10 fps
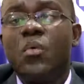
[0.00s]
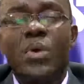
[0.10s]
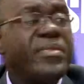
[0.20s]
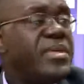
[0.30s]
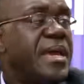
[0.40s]

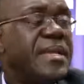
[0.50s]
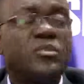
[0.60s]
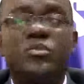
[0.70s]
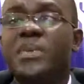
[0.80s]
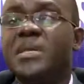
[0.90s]
One thing I
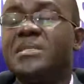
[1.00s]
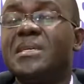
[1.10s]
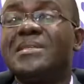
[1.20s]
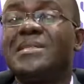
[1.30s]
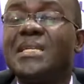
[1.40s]
need to
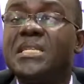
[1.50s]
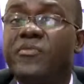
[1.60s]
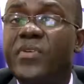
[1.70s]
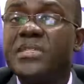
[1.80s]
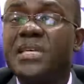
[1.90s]
mention is that
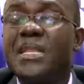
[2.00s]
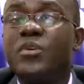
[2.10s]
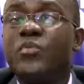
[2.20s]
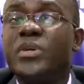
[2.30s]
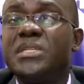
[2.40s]
differential
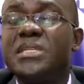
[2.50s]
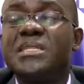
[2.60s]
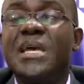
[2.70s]
equations